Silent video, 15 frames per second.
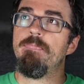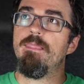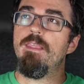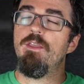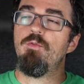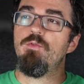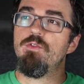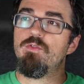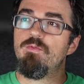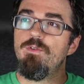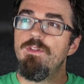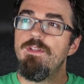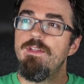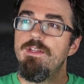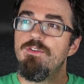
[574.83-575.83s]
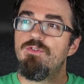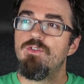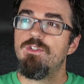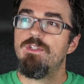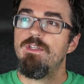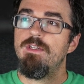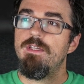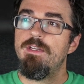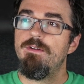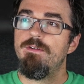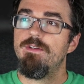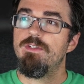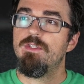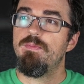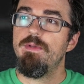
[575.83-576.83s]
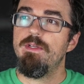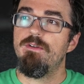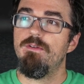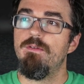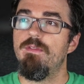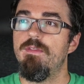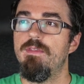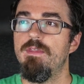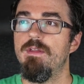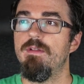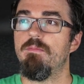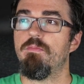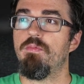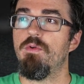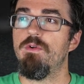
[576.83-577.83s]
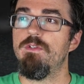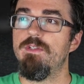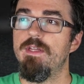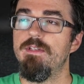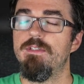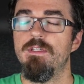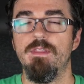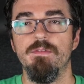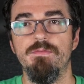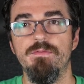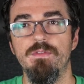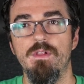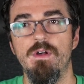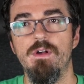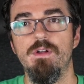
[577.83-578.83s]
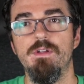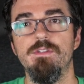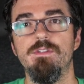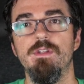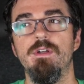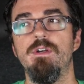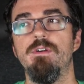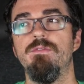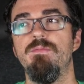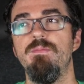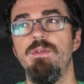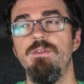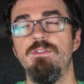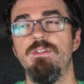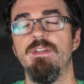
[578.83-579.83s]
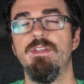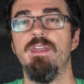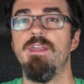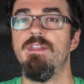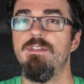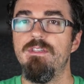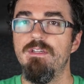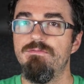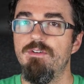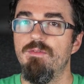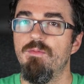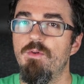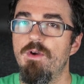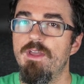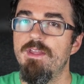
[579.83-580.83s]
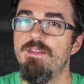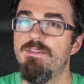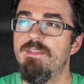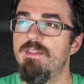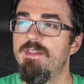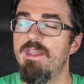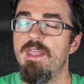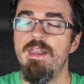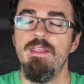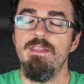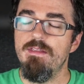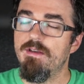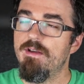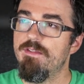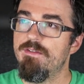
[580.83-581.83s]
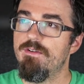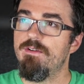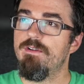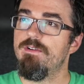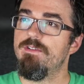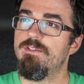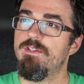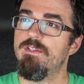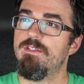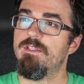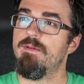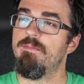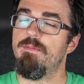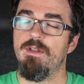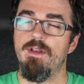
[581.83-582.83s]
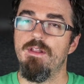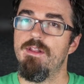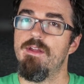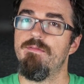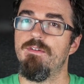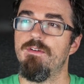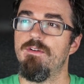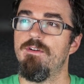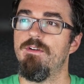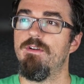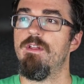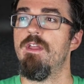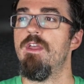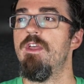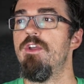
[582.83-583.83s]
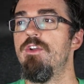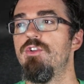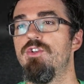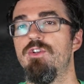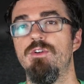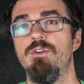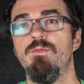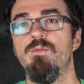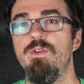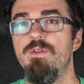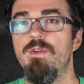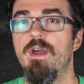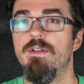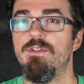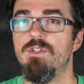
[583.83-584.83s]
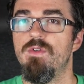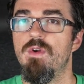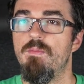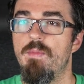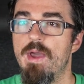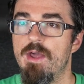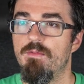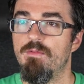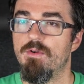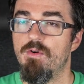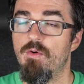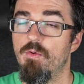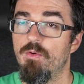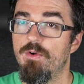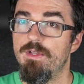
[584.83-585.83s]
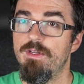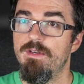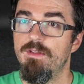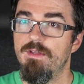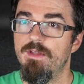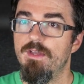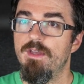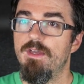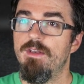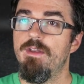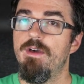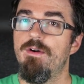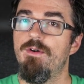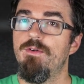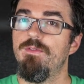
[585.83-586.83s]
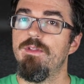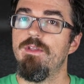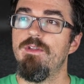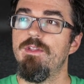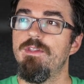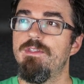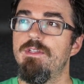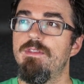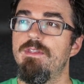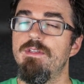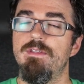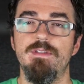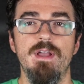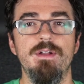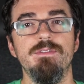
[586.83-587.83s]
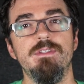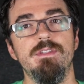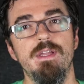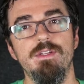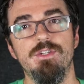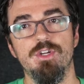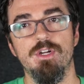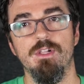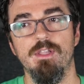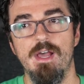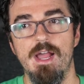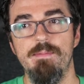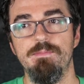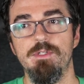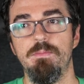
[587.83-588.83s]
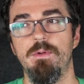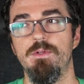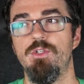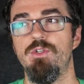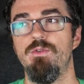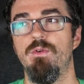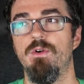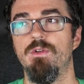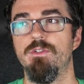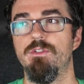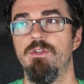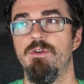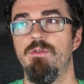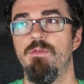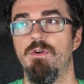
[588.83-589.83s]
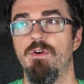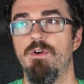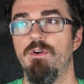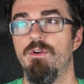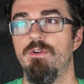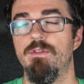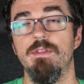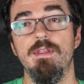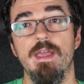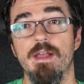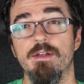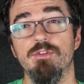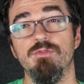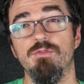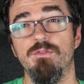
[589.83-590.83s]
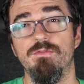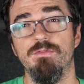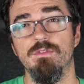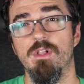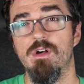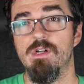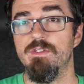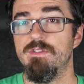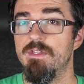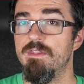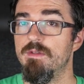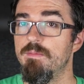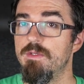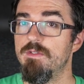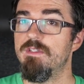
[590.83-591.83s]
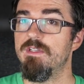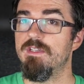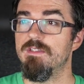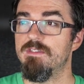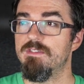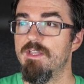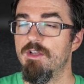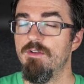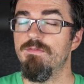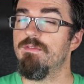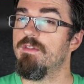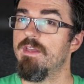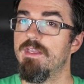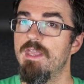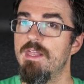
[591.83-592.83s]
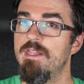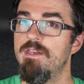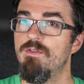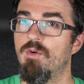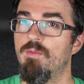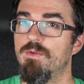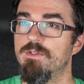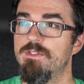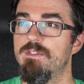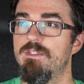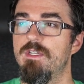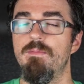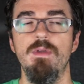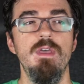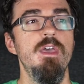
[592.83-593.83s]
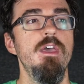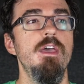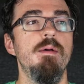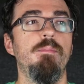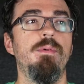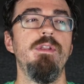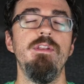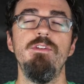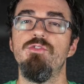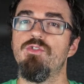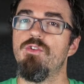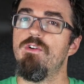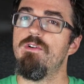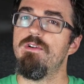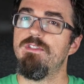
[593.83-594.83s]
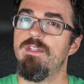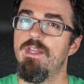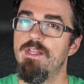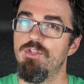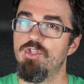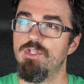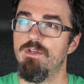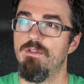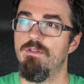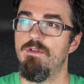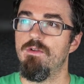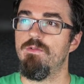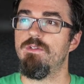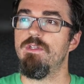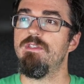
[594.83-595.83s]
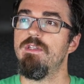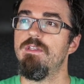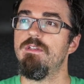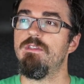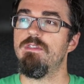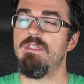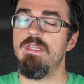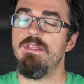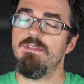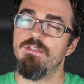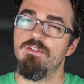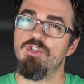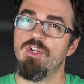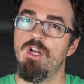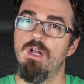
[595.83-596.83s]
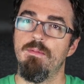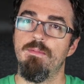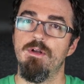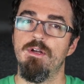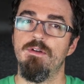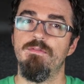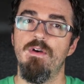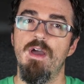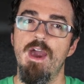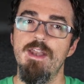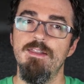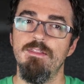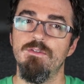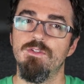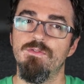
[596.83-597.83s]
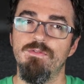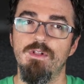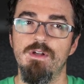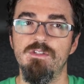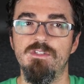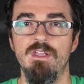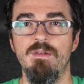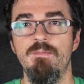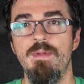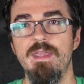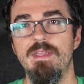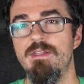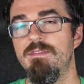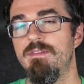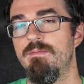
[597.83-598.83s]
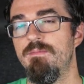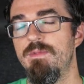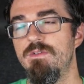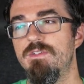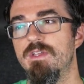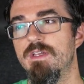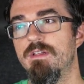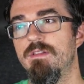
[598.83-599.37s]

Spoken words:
it was really interesting hearing a speaker that presented the flaws of music in a different way than any other system that I'd ever heard. Sure, when you got to a bad recording, not only did the soundstage collapse, but you also heard the actual flaws in the music itself, like any normal system, but it didn't draw attention to those. It did a decent job of hiding those flaws and making the music